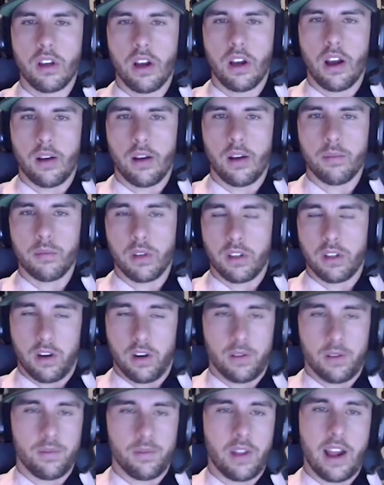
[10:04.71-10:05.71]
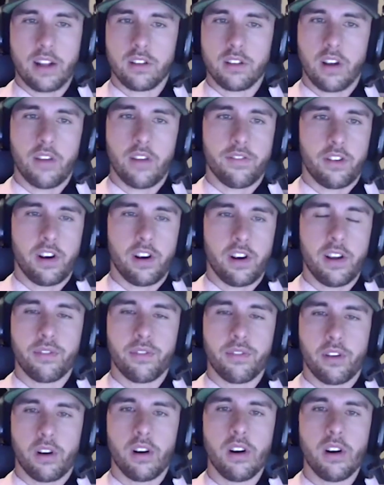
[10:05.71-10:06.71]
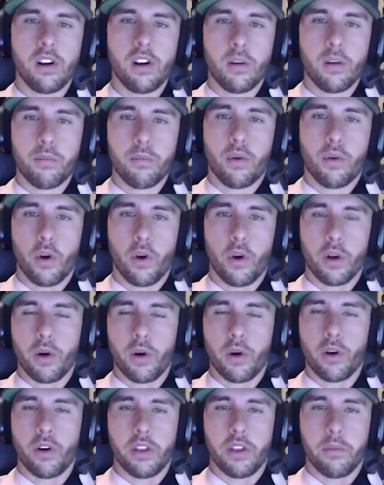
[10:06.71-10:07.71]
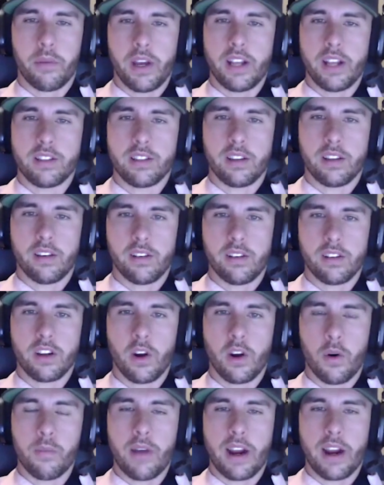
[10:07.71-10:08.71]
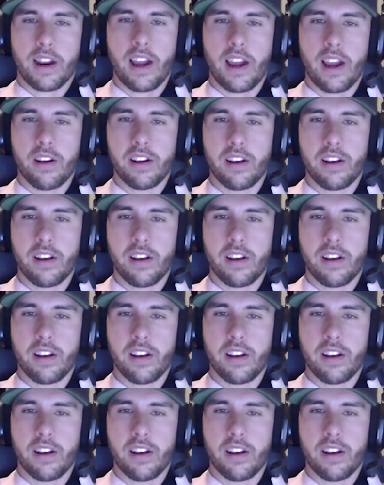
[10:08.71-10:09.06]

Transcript: Um, but you know, hats off for him for pulling a motor in the pits and going back out.